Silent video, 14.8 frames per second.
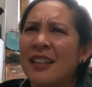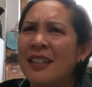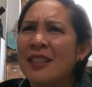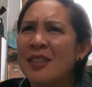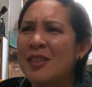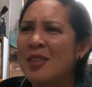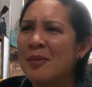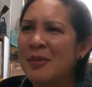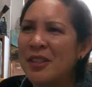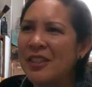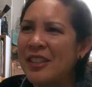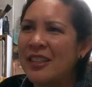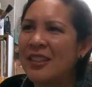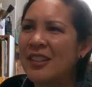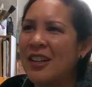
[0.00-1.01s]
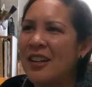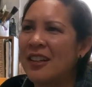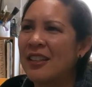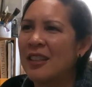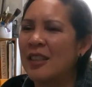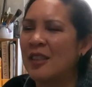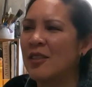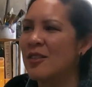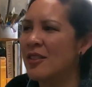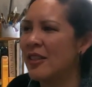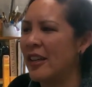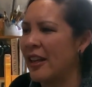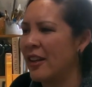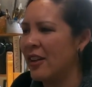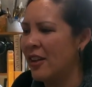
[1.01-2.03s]
don't know, some early o'clock? And I was
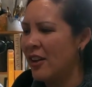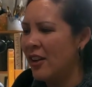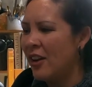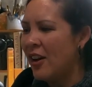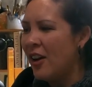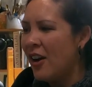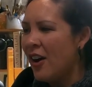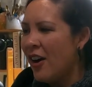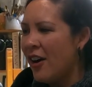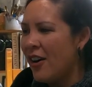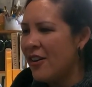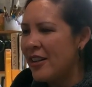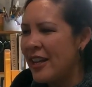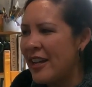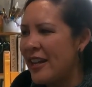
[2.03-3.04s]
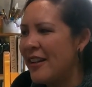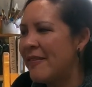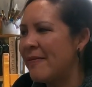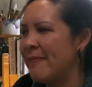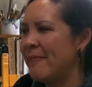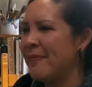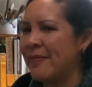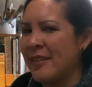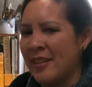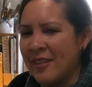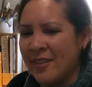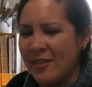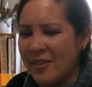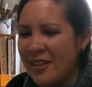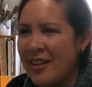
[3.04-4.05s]
like, okay,
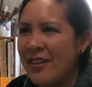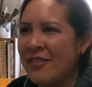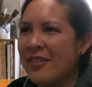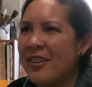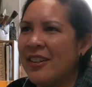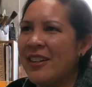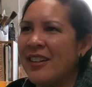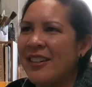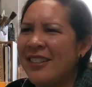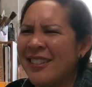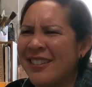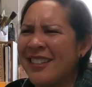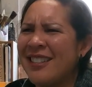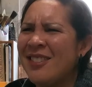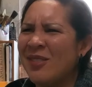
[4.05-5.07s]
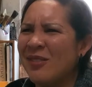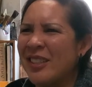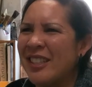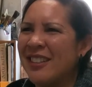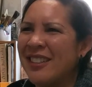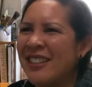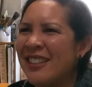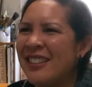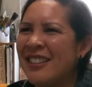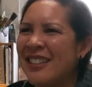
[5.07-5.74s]
whatever. That's weird.